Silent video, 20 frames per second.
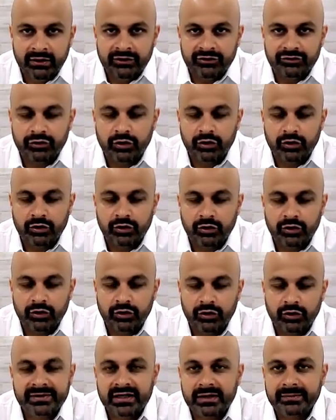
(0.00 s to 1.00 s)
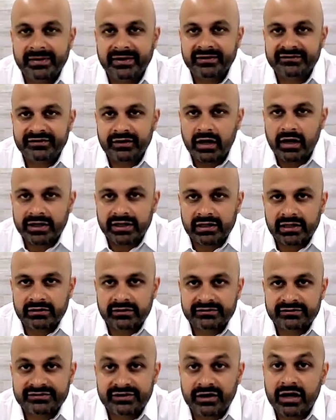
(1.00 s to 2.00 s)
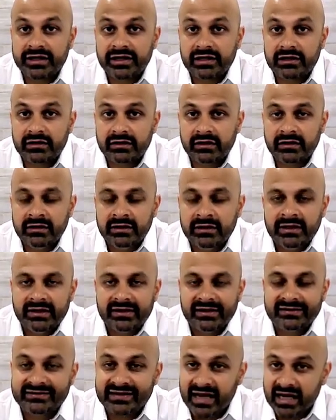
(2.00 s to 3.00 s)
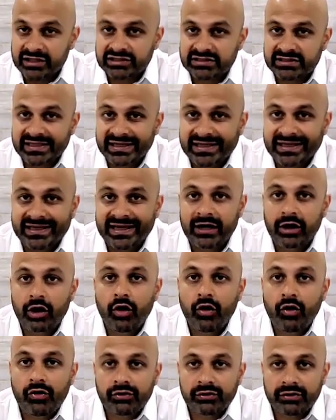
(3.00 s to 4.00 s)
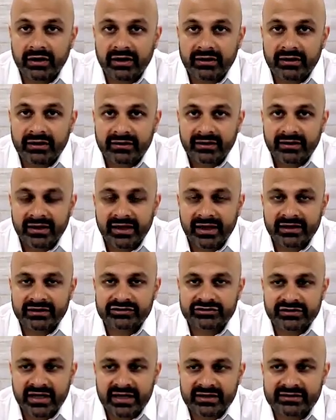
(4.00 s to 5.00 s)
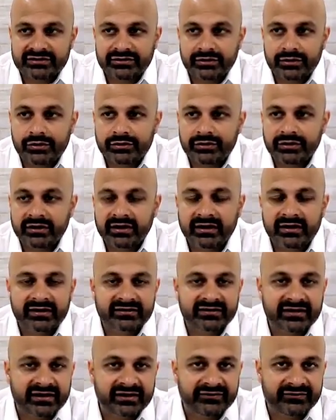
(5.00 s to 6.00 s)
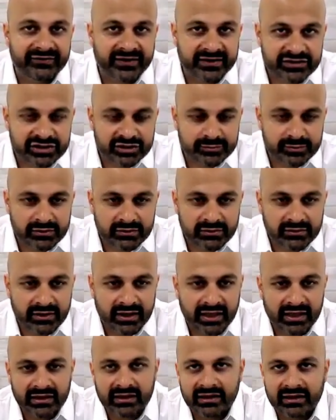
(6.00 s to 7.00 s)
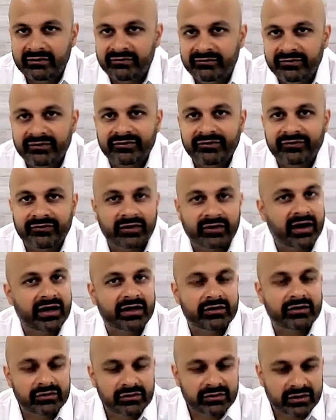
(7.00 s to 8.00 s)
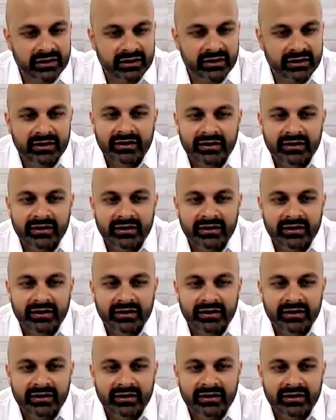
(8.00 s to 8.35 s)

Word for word: So, a quick tidbit about Zocular Zocular is actually an okra extract. So, okra is a vegetable. I love fried okra.